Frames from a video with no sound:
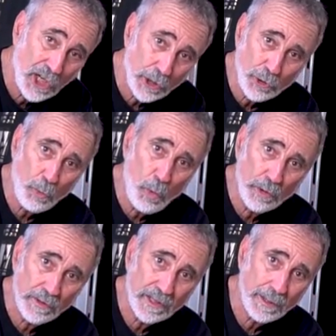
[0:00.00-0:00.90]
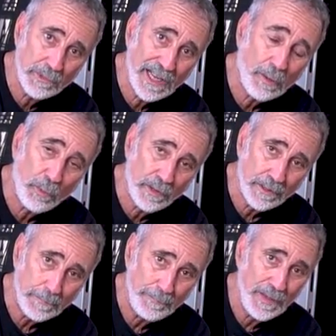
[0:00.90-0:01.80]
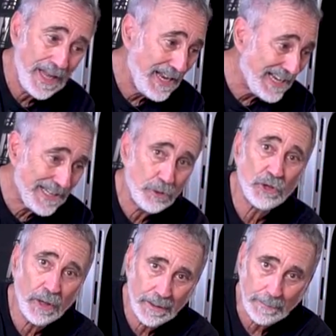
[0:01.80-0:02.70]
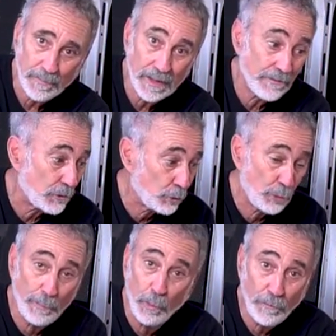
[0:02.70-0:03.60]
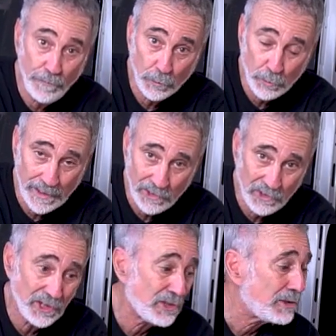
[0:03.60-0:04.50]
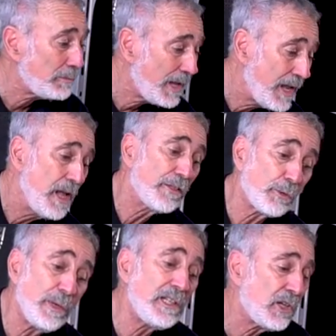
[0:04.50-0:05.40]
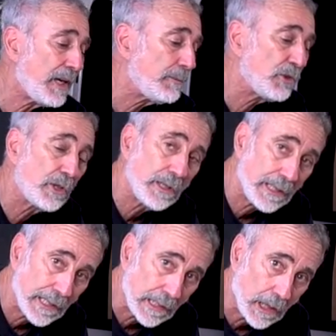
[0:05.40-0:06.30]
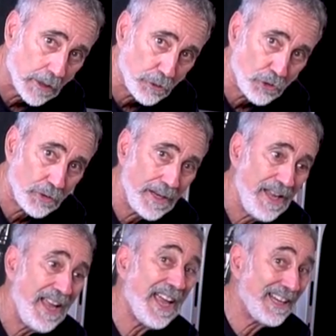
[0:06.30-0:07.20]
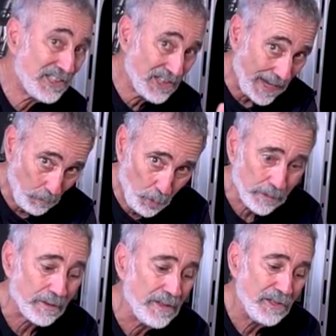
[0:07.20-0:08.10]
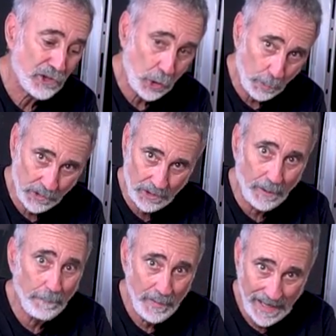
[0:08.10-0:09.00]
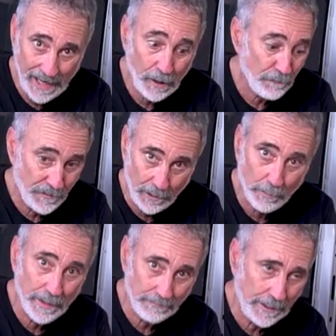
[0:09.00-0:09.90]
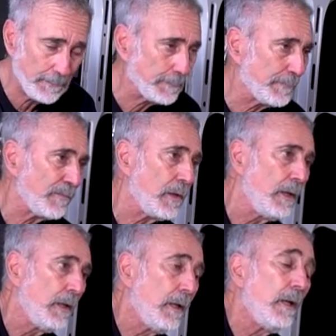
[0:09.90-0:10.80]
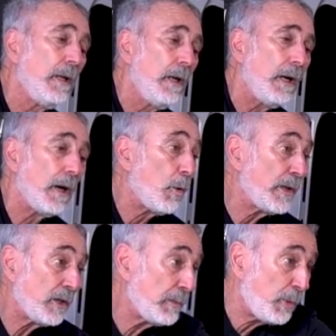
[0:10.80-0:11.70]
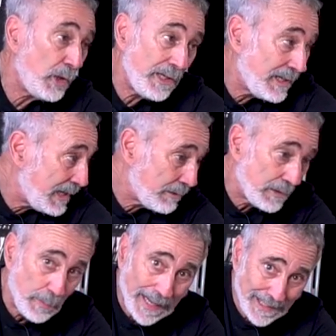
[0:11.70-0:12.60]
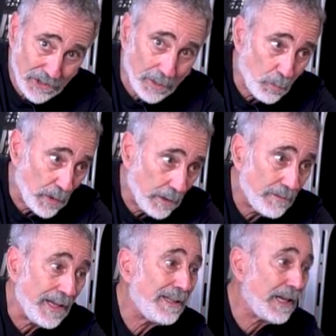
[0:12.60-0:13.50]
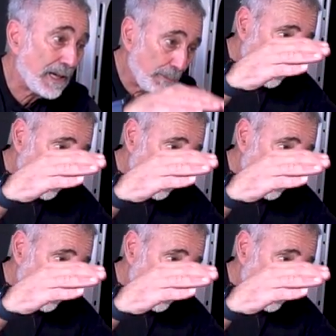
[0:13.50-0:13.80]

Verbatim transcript: a gush of water that comes out with it each time. You have a triple filtration system, three times you're gonna get a gush. And it's that water, soap, scum, hair, fecal matter, right? Uh, or you're gonna put it in here in the back somewhere. Now you gotta